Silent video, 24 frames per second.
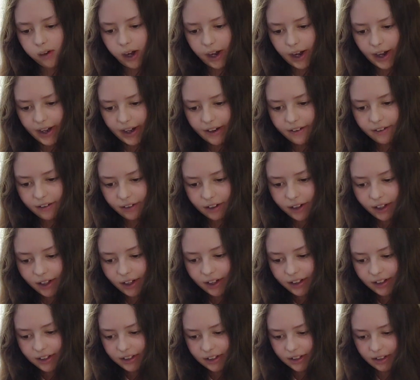Hey,
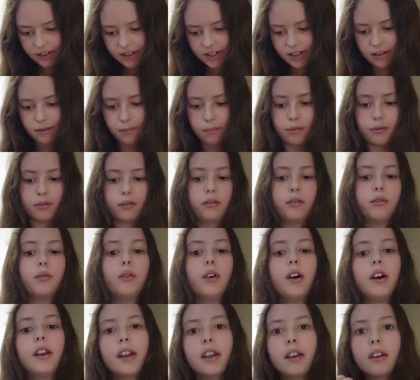look, there's a blue
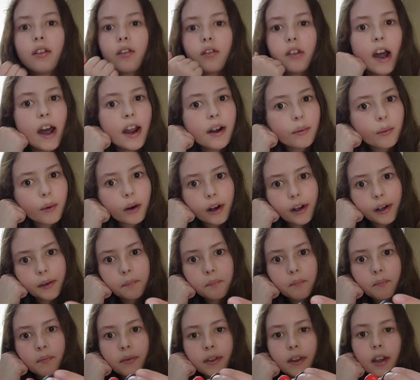one and a red one.
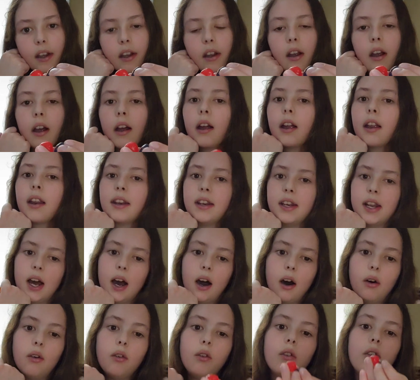
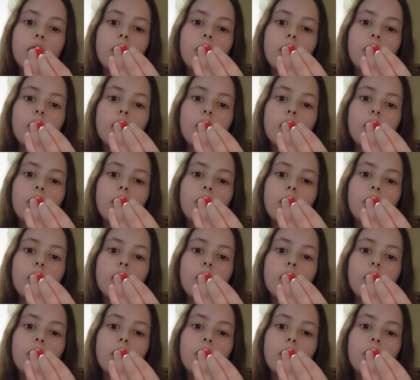Now,